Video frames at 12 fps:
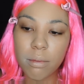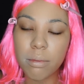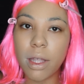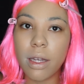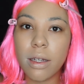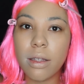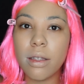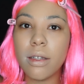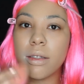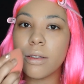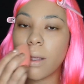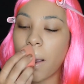blending
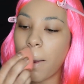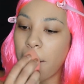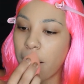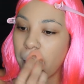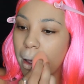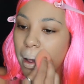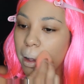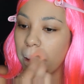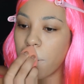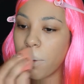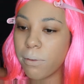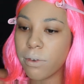this all
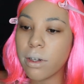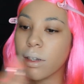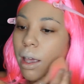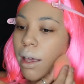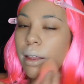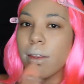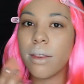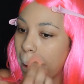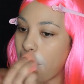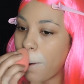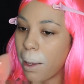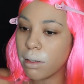over like
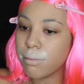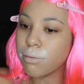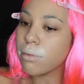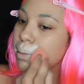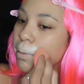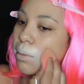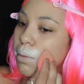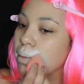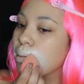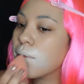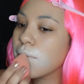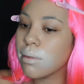this part of my
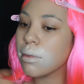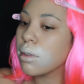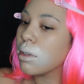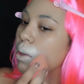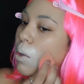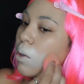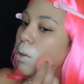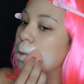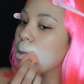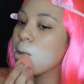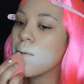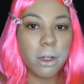
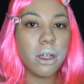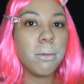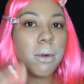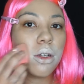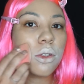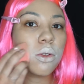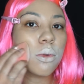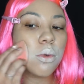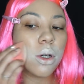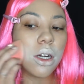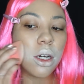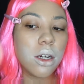face, pretty much
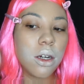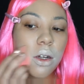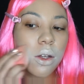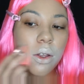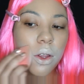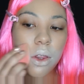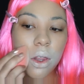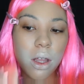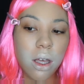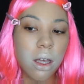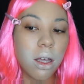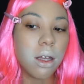where
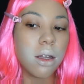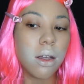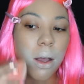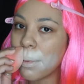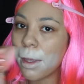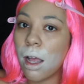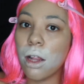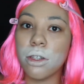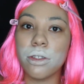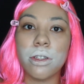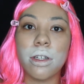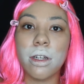the
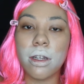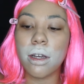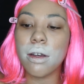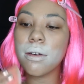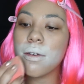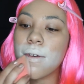colors are going to go.